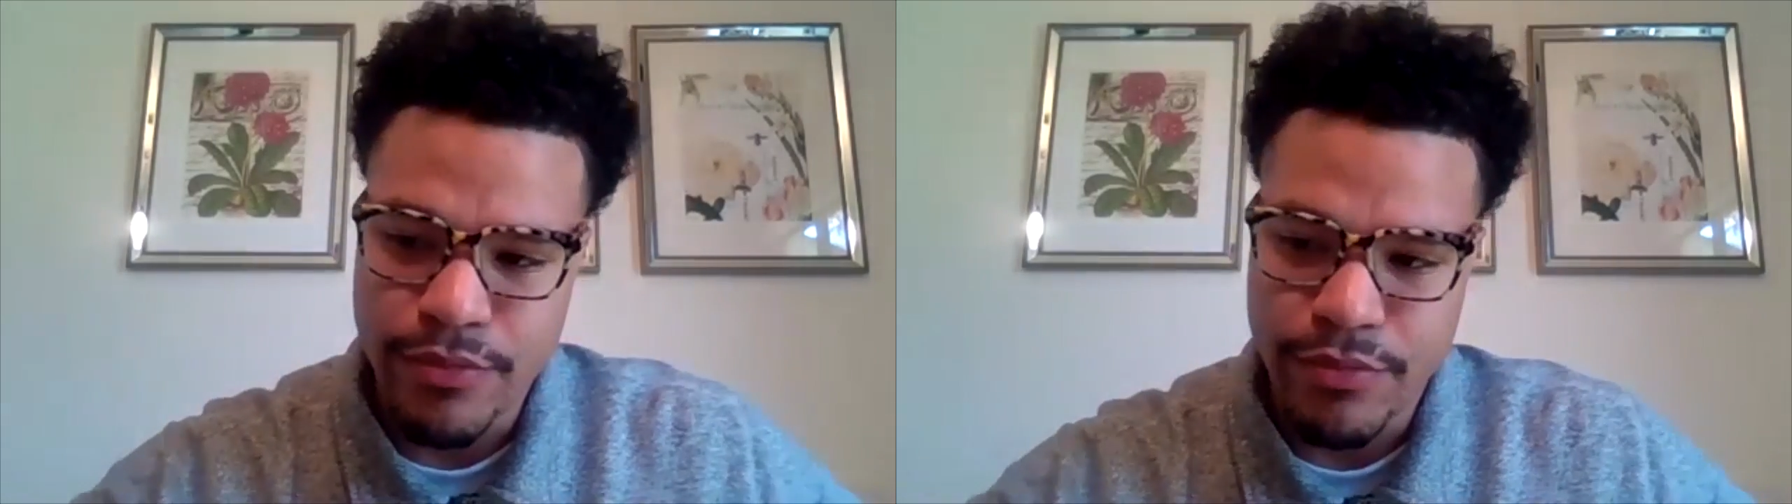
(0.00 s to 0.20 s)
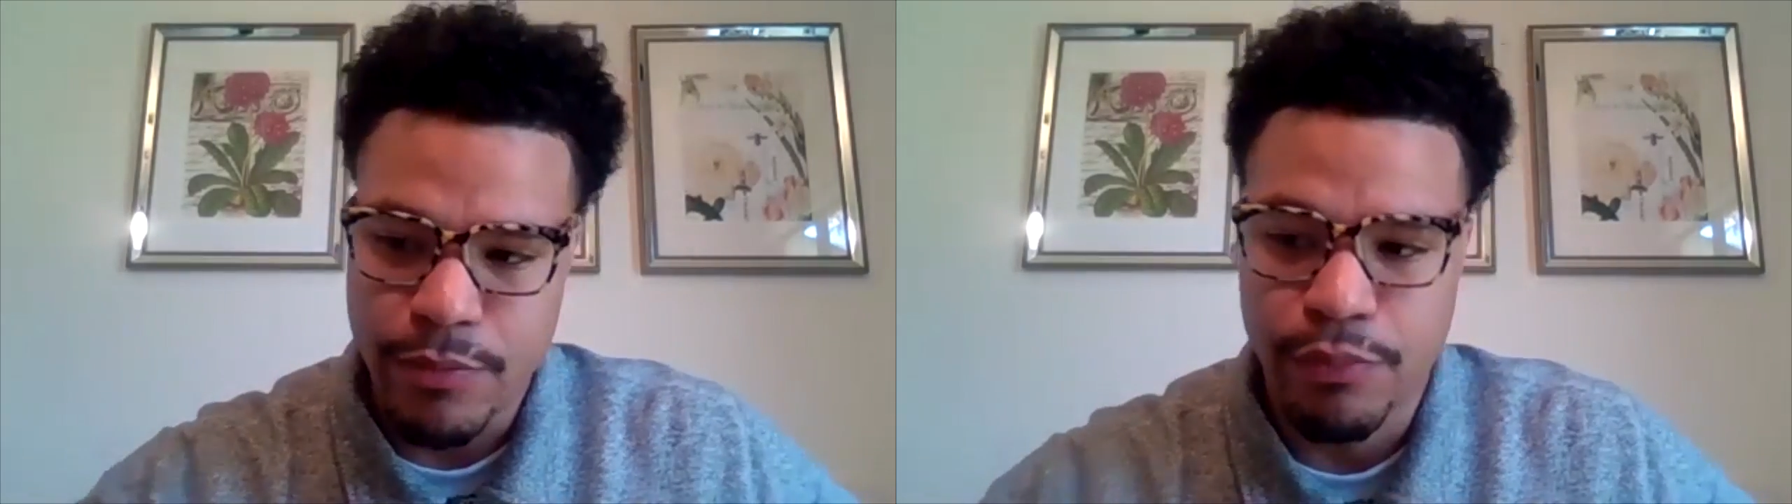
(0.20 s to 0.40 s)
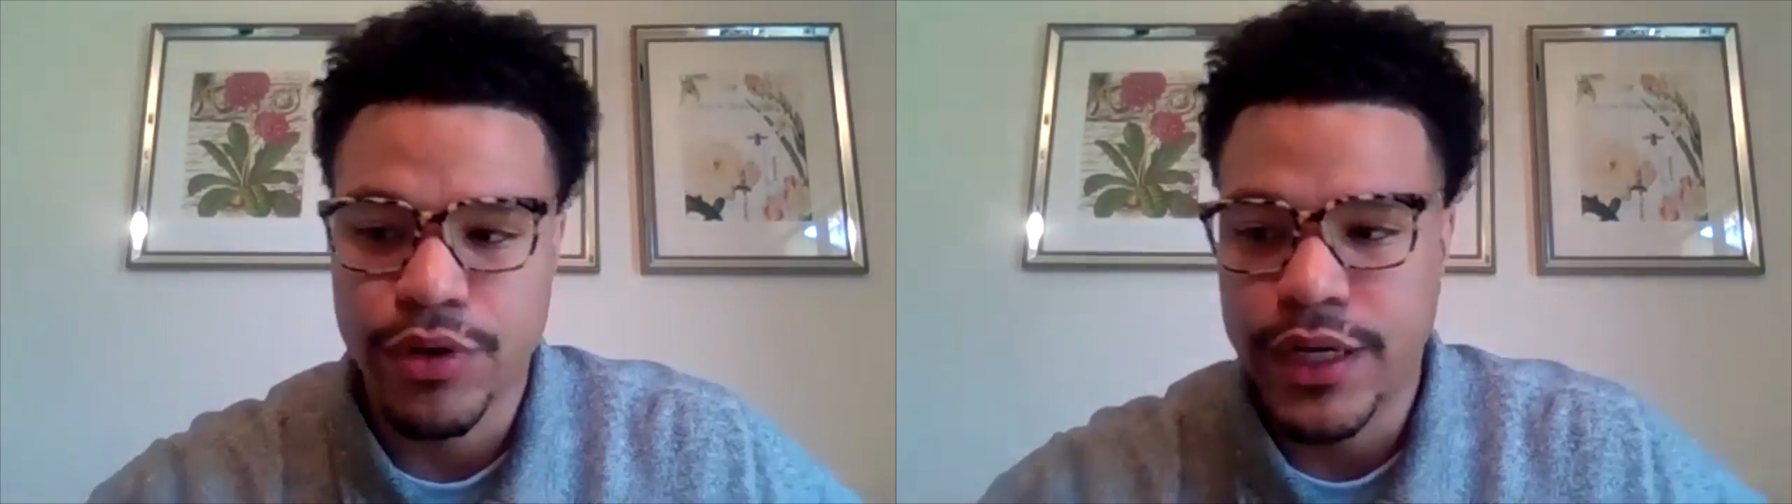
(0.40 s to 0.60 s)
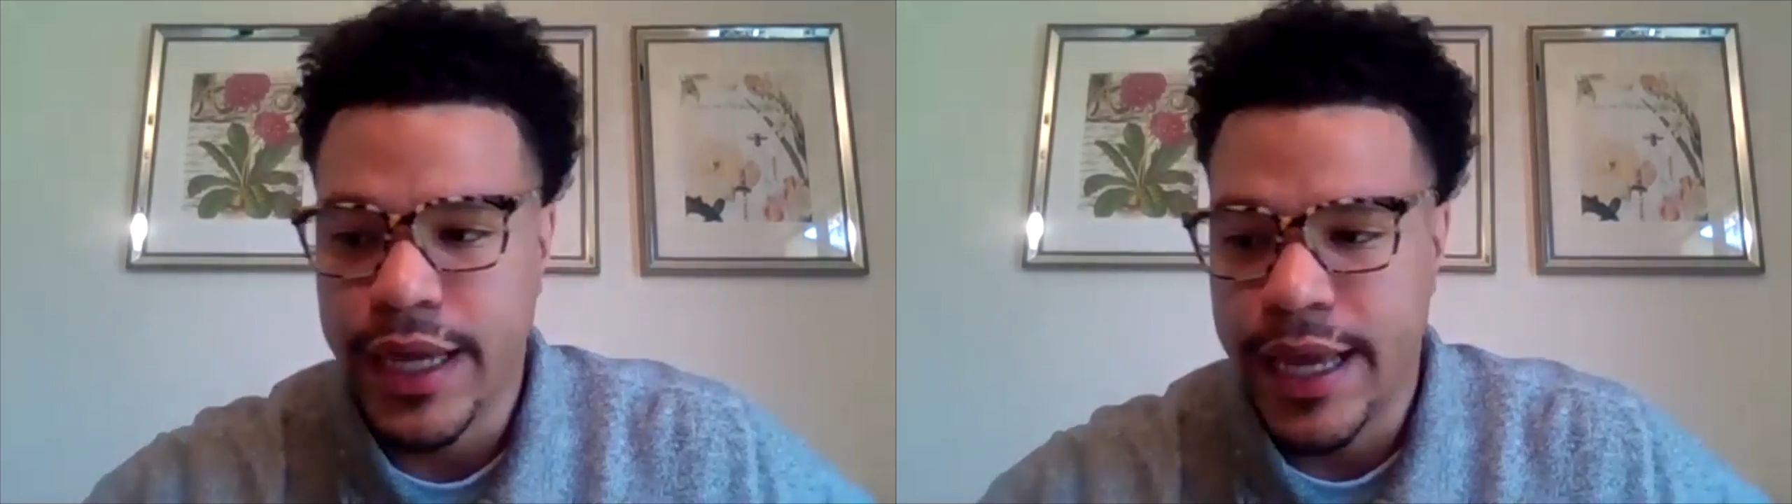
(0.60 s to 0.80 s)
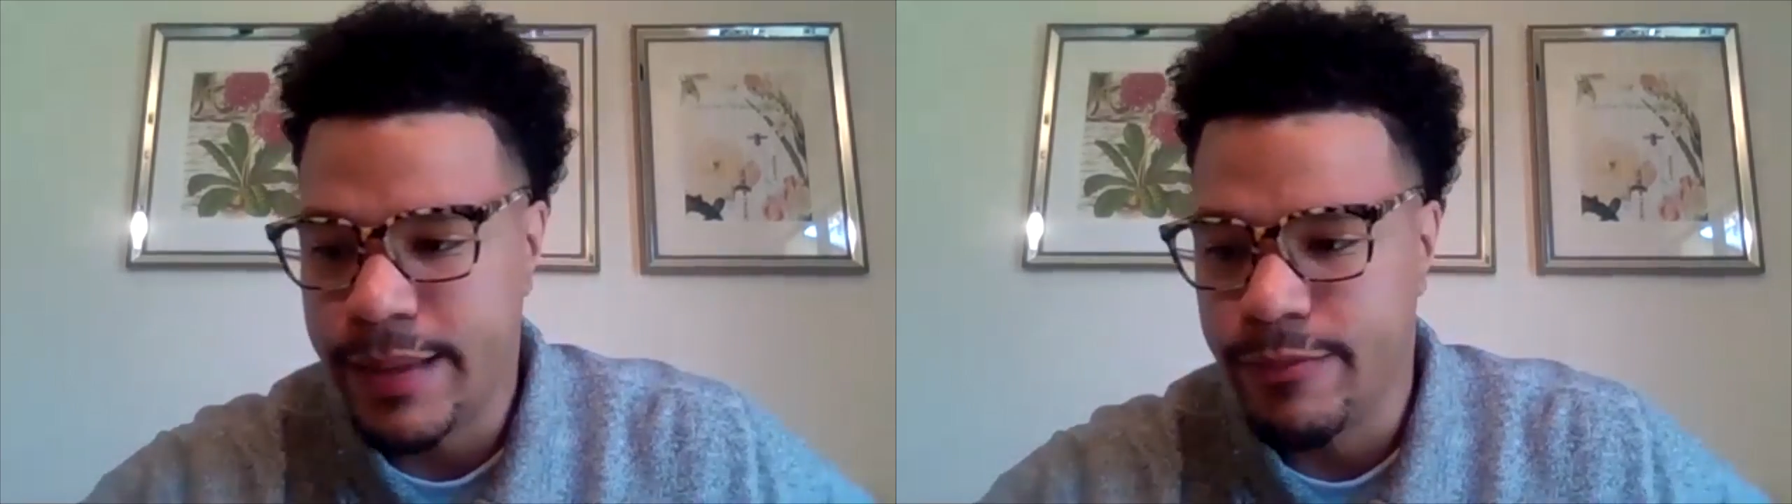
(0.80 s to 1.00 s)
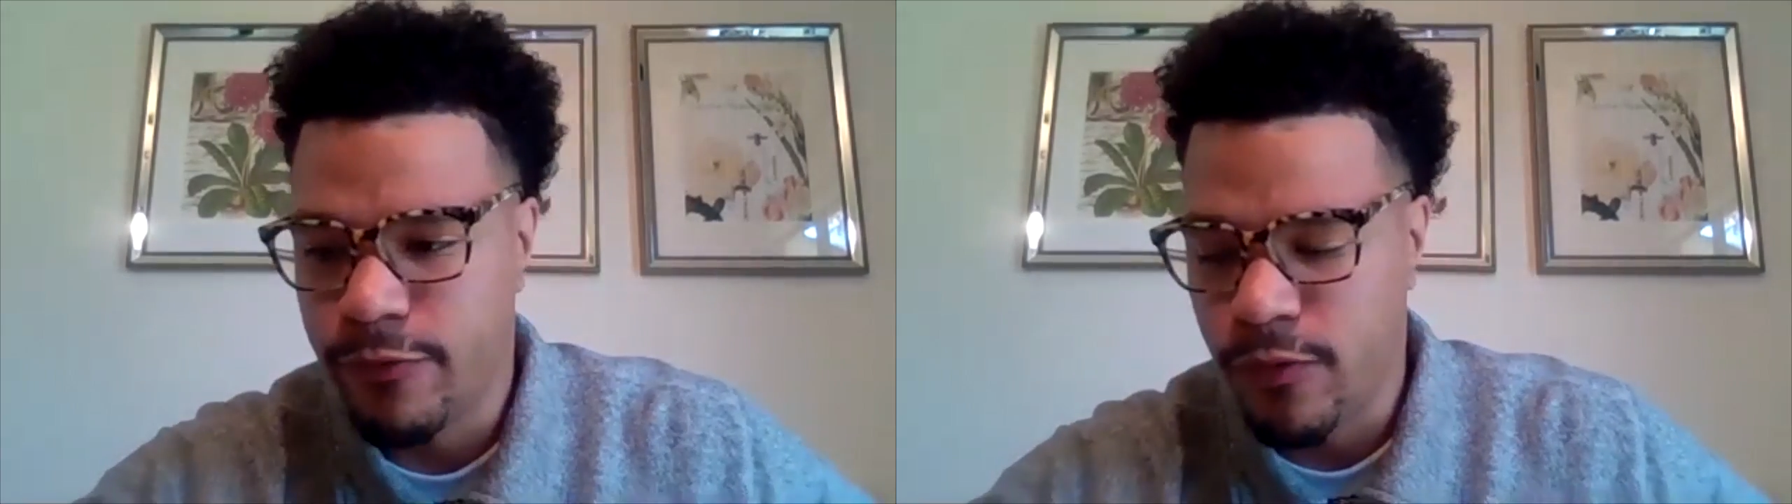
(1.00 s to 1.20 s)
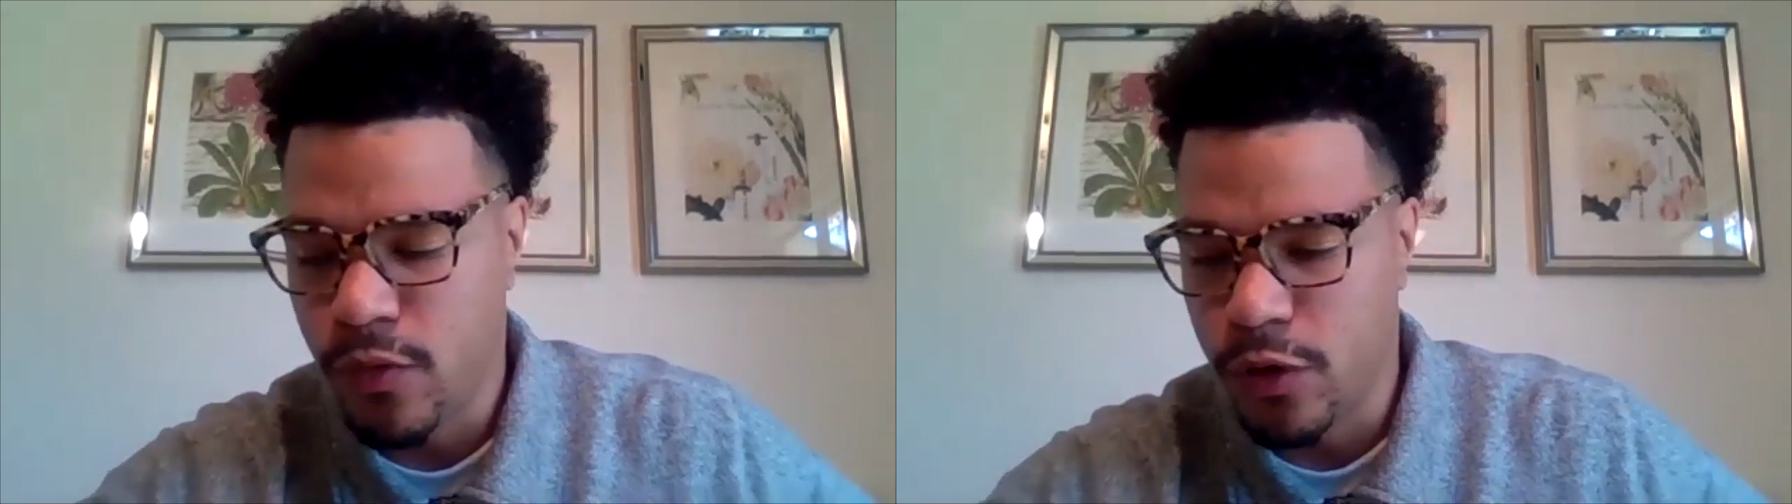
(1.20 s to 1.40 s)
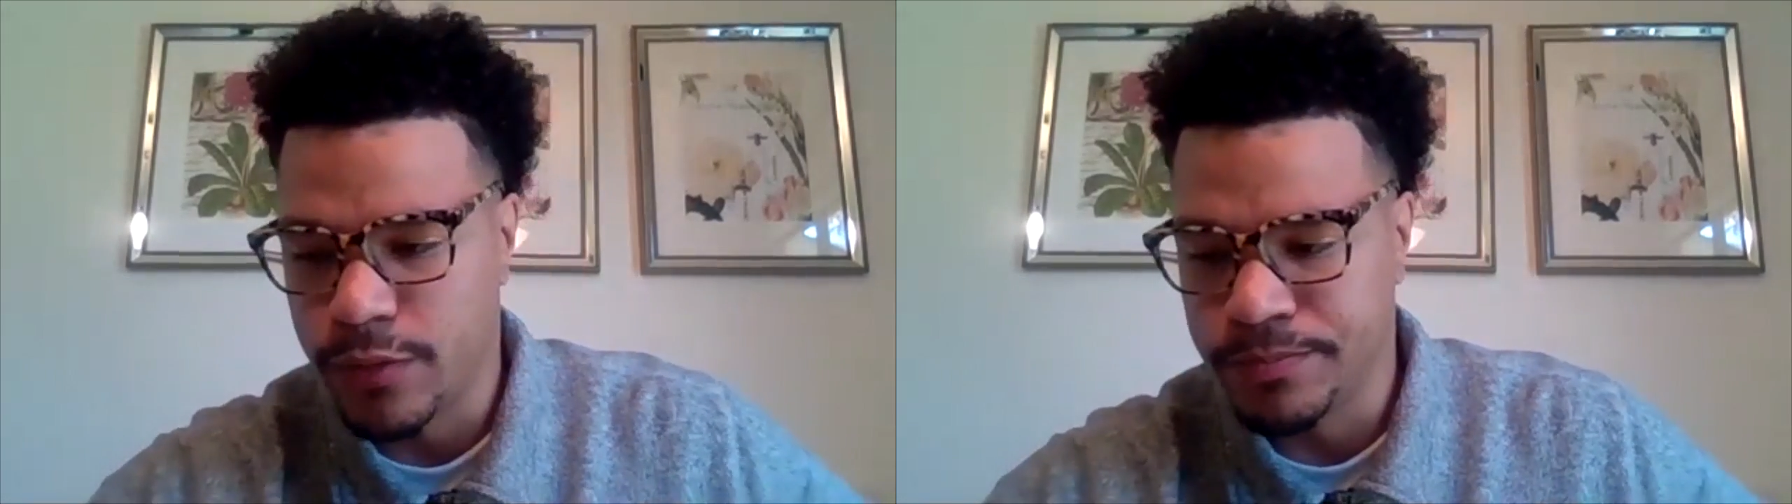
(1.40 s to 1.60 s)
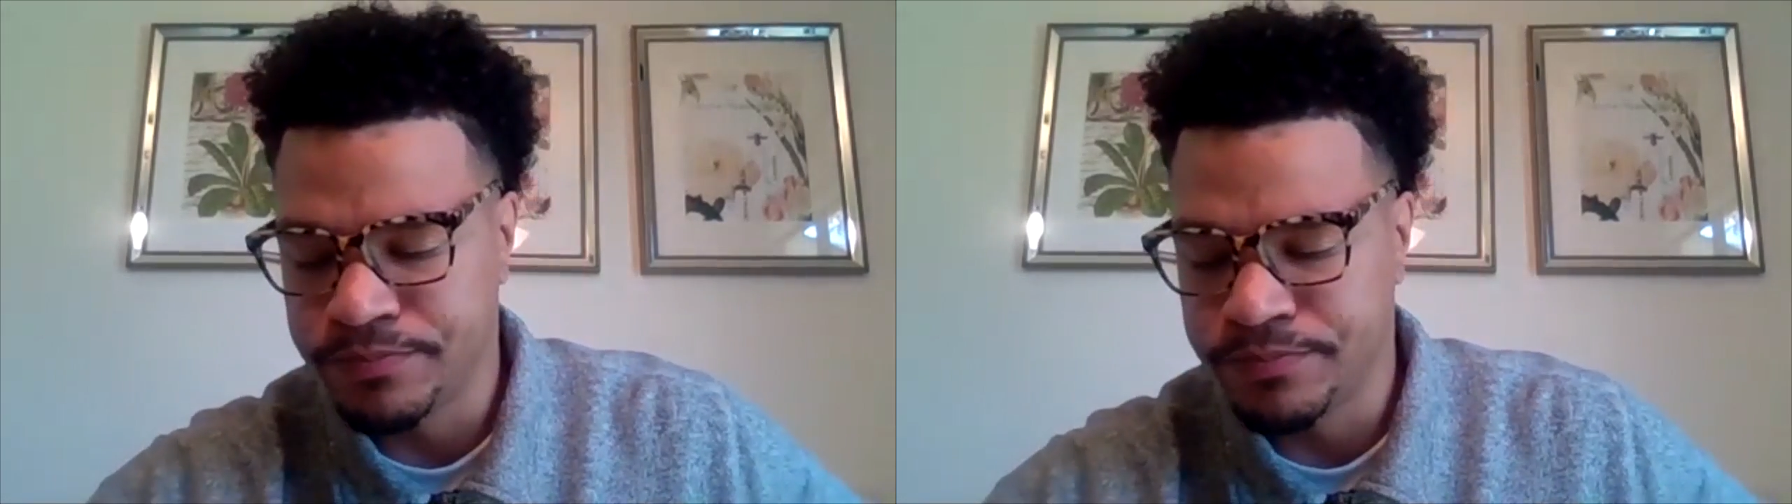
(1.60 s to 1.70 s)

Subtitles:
the pregame for